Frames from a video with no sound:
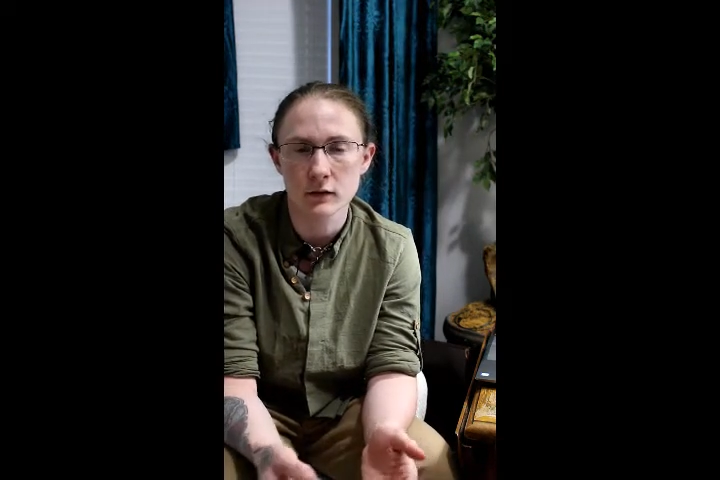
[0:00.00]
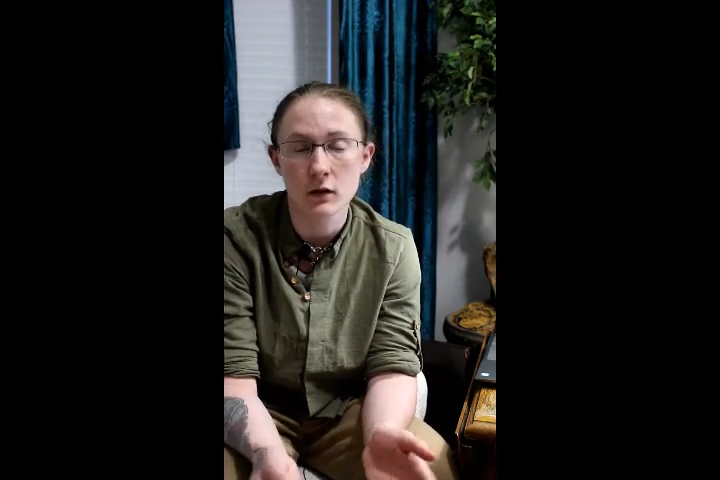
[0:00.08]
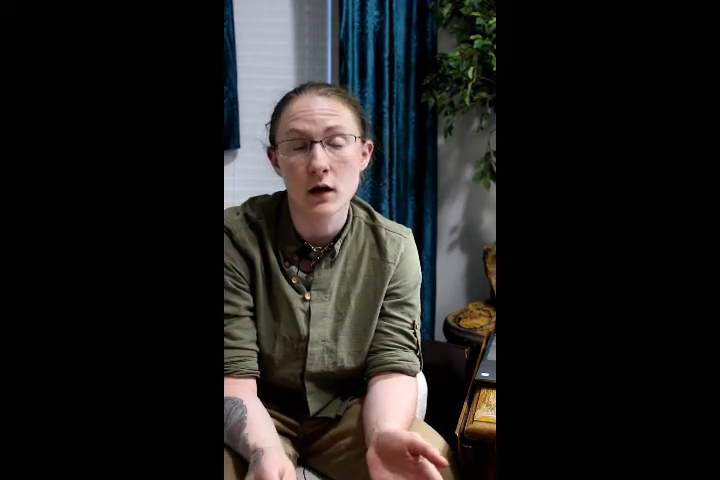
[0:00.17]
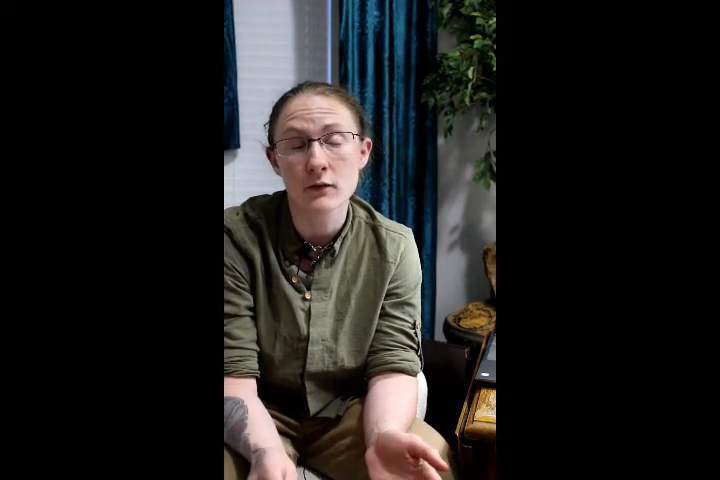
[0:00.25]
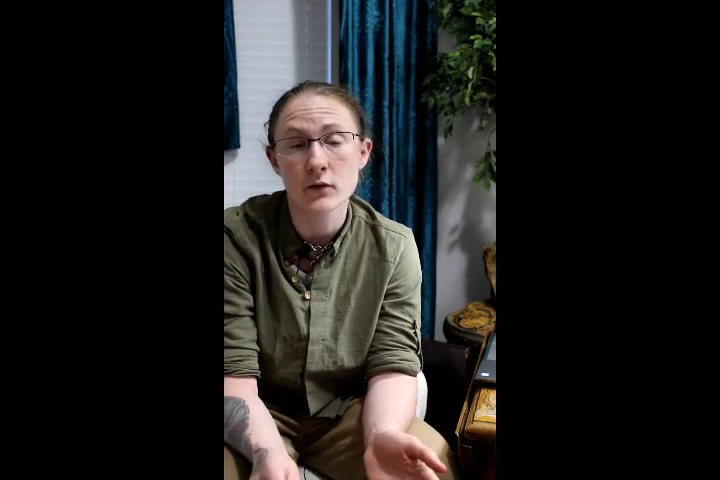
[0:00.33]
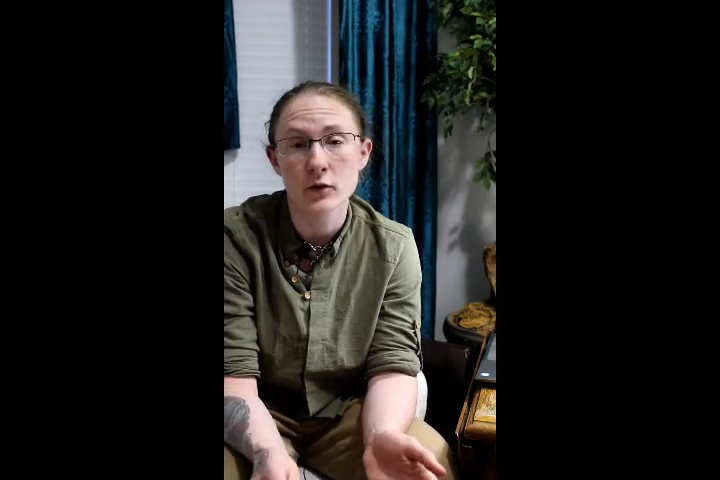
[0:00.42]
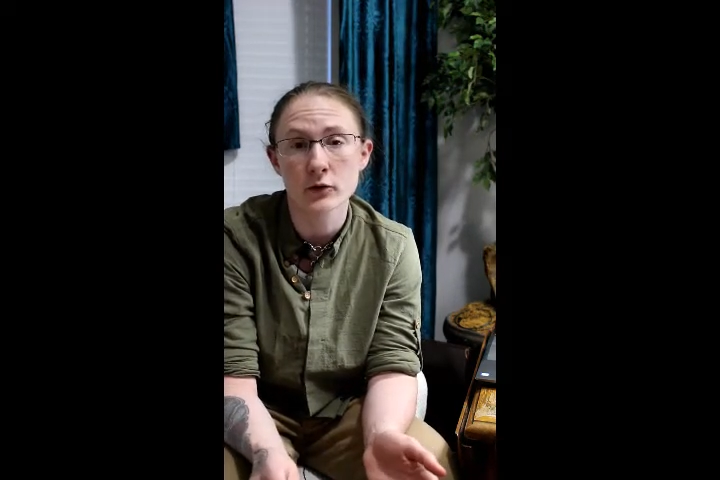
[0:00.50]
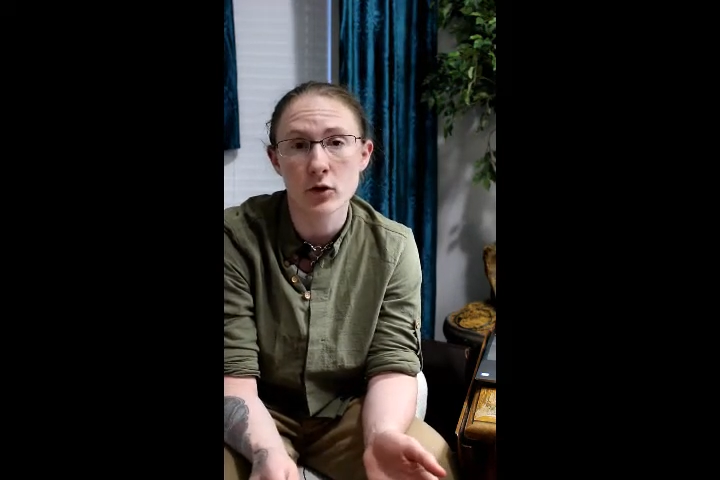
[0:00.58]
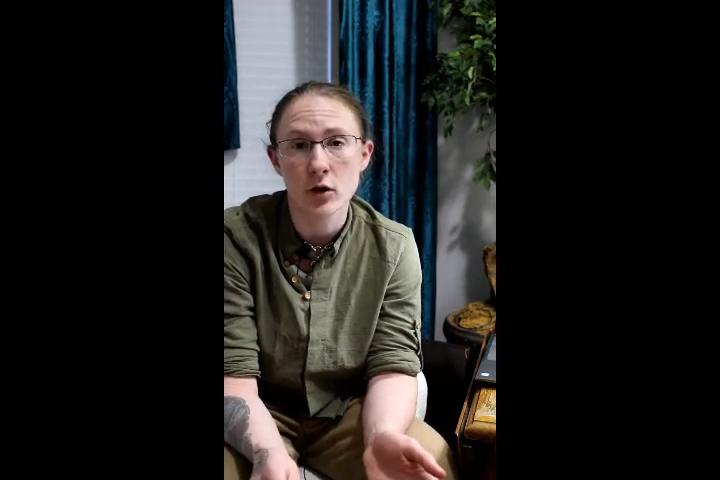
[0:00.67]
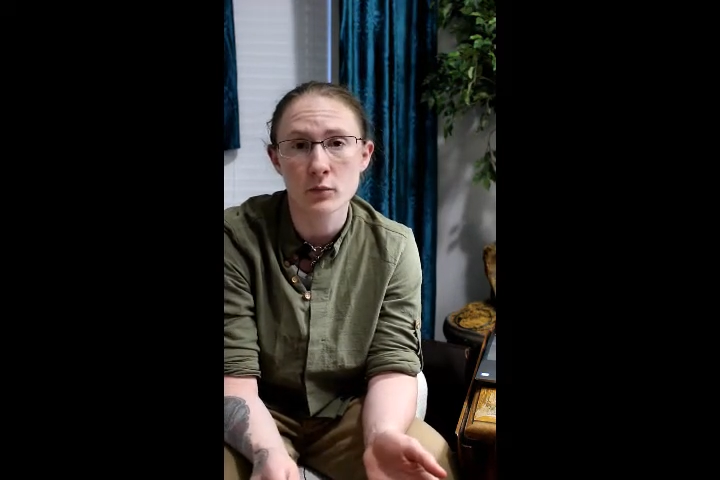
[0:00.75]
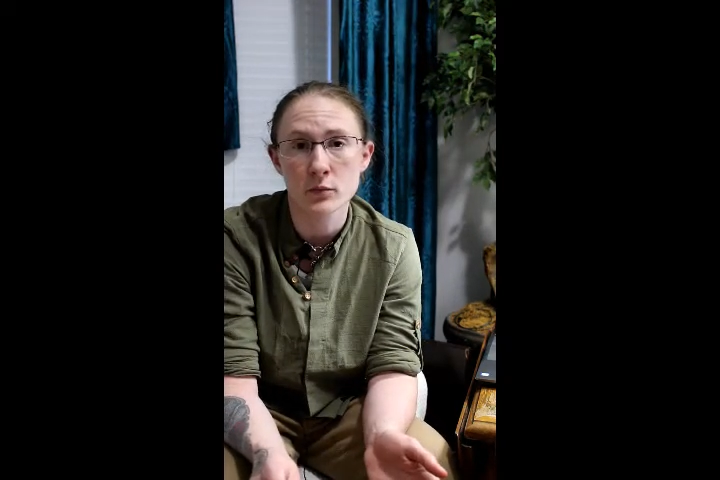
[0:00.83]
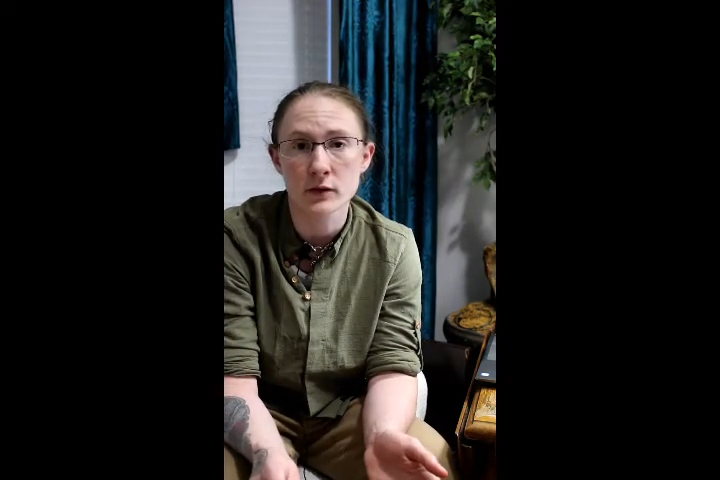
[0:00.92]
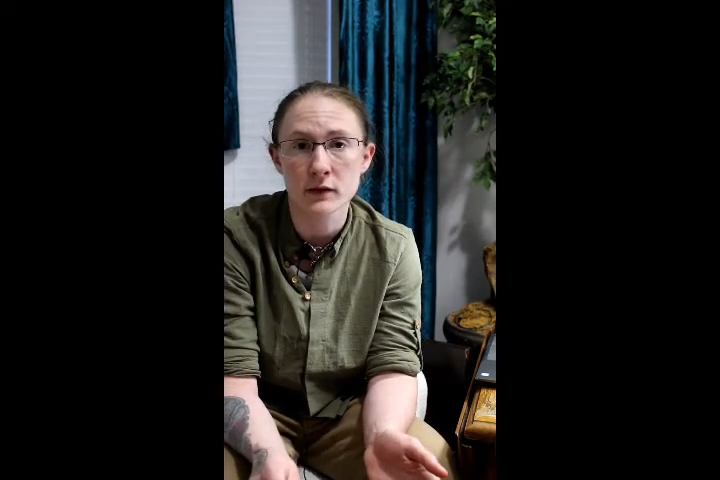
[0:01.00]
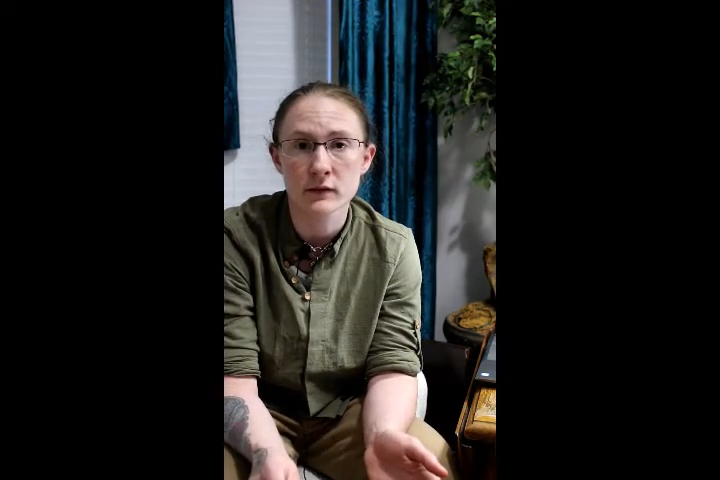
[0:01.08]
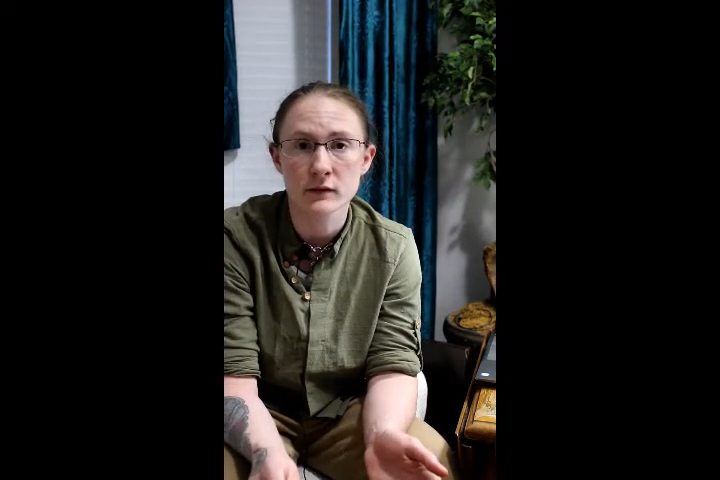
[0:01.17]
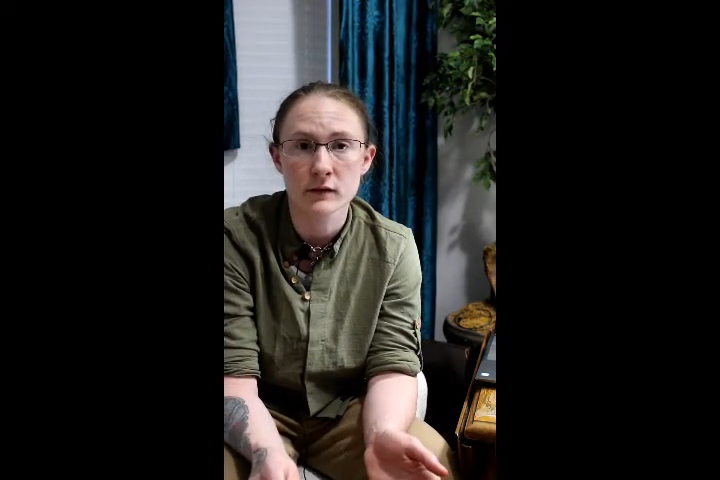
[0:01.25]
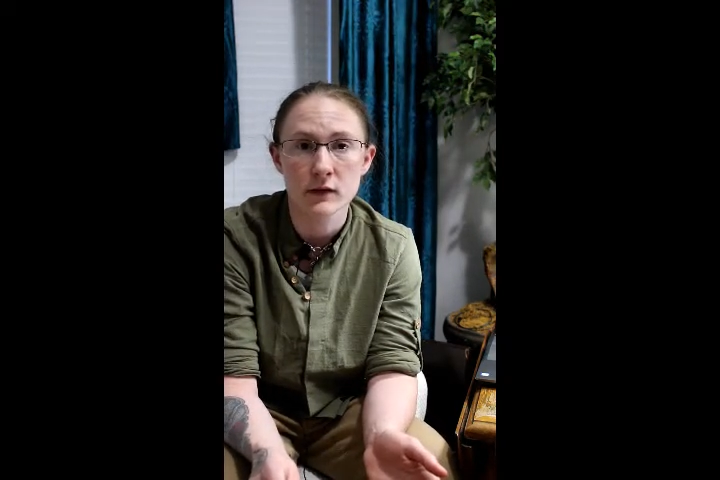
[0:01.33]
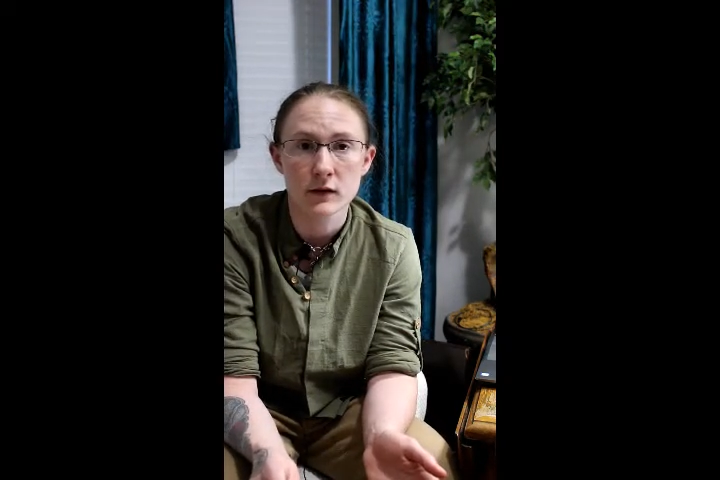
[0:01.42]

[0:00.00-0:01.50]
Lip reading: a lot of our dog breeds